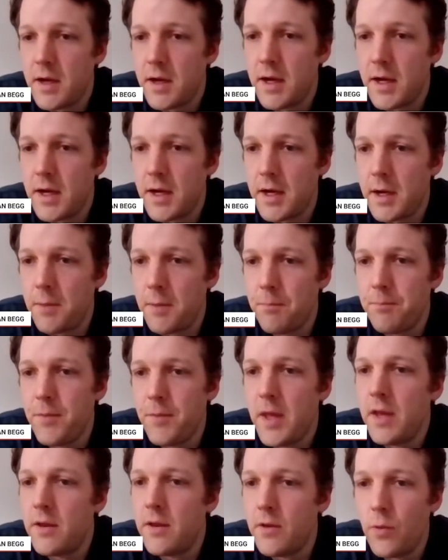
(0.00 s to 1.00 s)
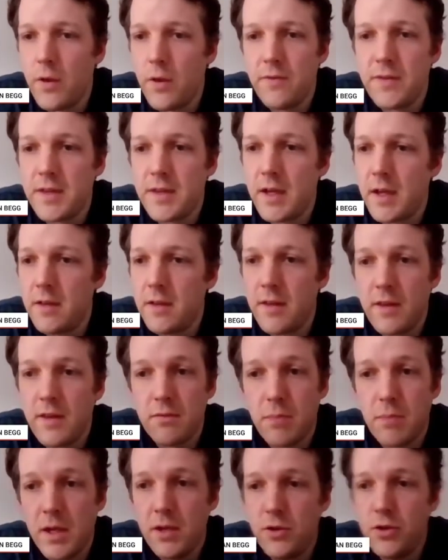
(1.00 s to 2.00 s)
And we've seen
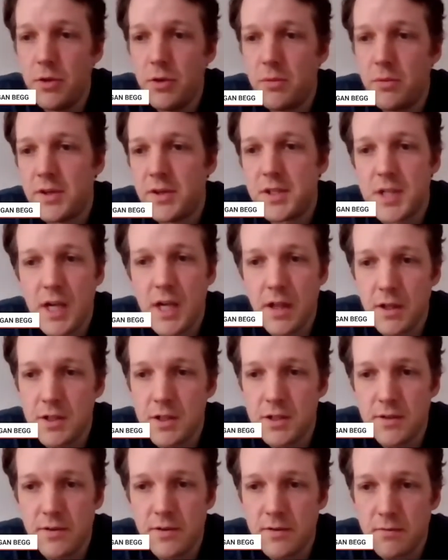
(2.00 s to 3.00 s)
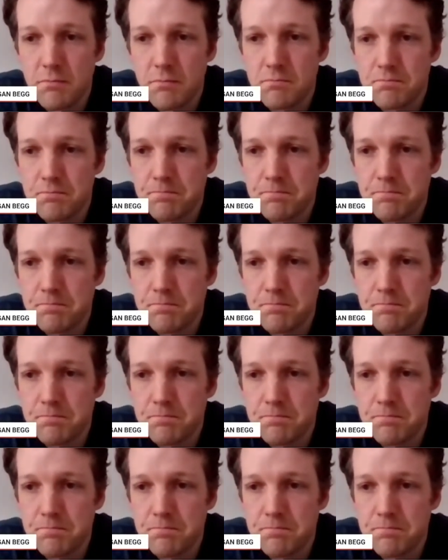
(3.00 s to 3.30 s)
there's been numerous challenges